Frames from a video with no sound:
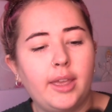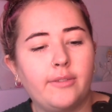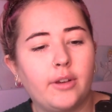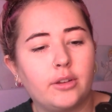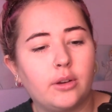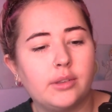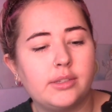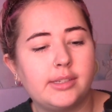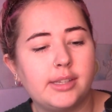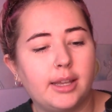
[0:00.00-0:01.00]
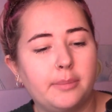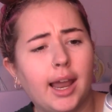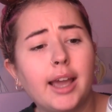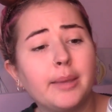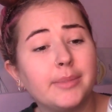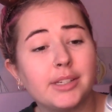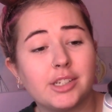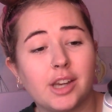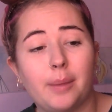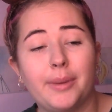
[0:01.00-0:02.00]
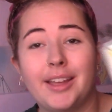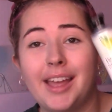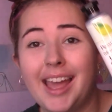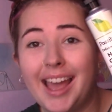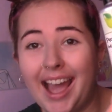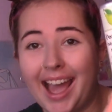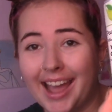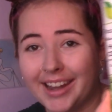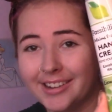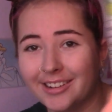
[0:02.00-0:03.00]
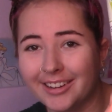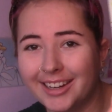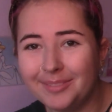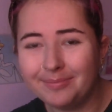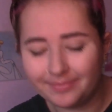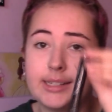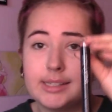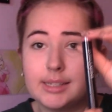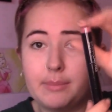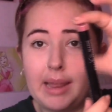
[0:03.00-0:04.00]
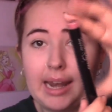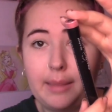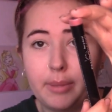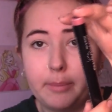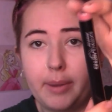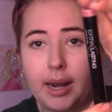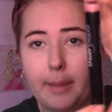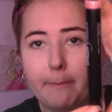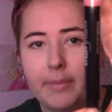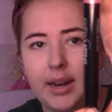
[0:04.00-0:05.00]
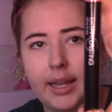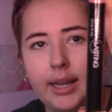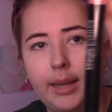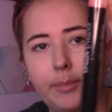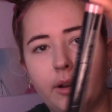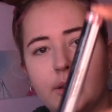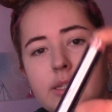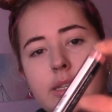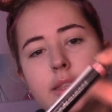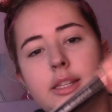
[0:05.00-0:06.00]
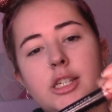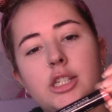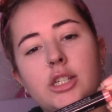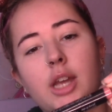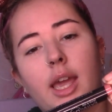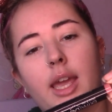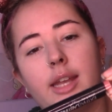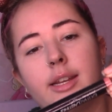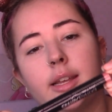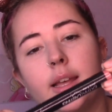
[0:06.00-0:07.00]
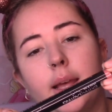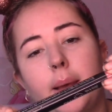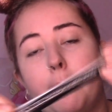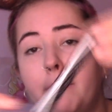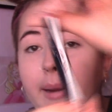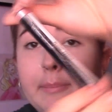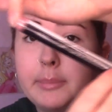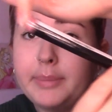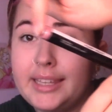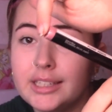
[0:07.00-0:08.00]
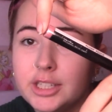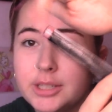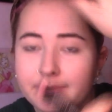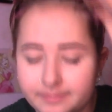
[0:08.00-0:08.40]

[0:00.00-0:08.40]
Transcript: We've got some lime sherbet hand cream and some lip plump, like lip gloss in the shade Plump Peach.